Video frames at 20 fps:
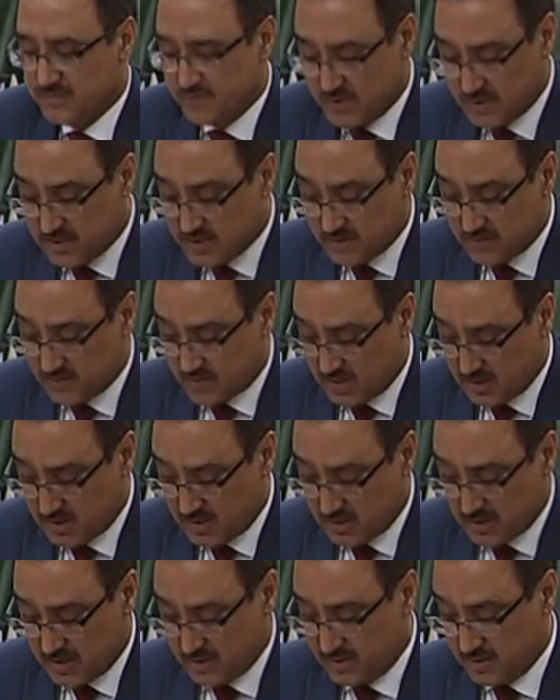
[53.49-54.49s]
first of
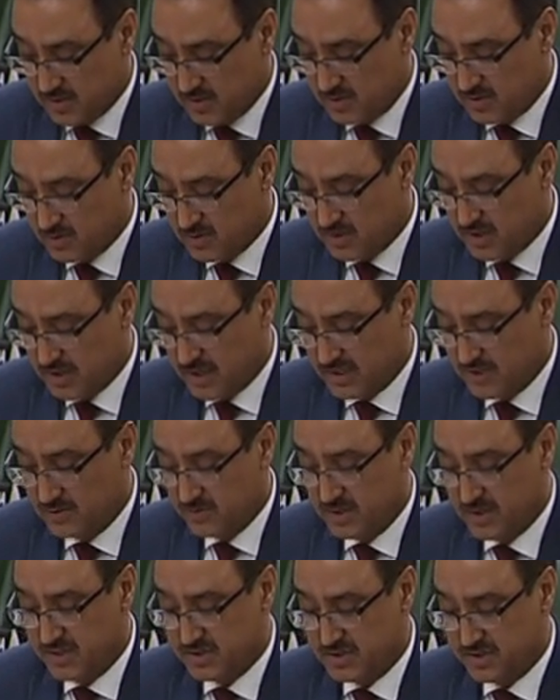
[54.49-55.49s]
all,
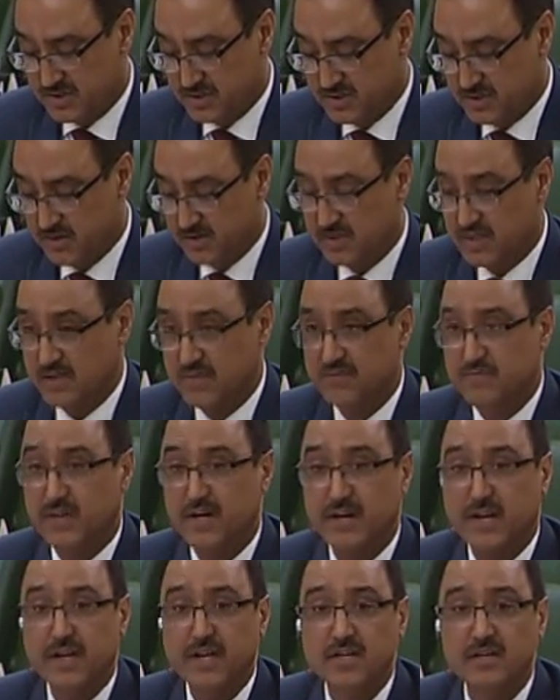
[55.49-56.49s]
congratulations on that
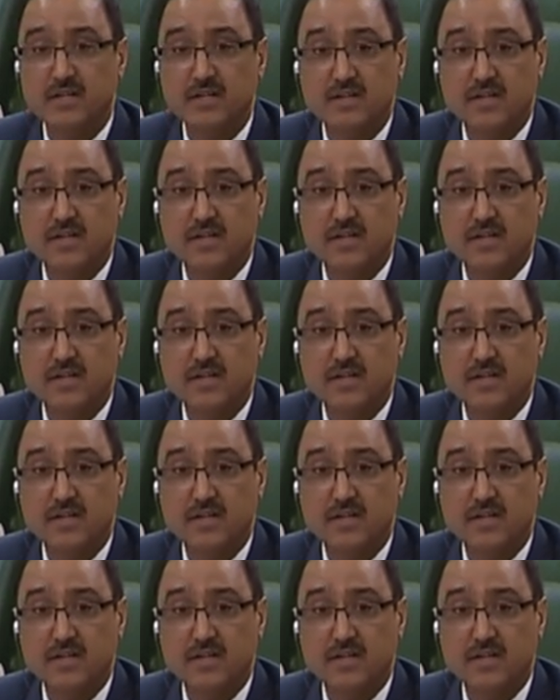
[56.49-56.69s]
funding.